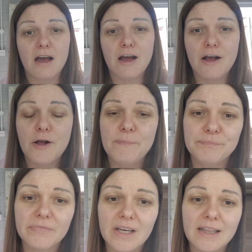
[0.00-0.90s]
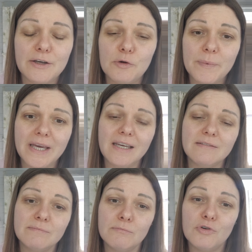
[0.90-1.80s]
a little
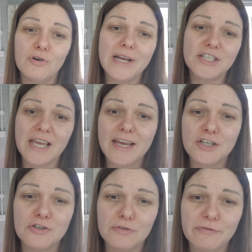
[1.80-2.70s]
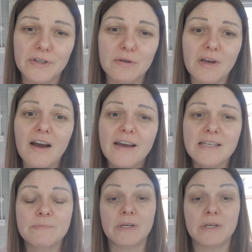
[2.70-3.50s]
bit more educational for you guys,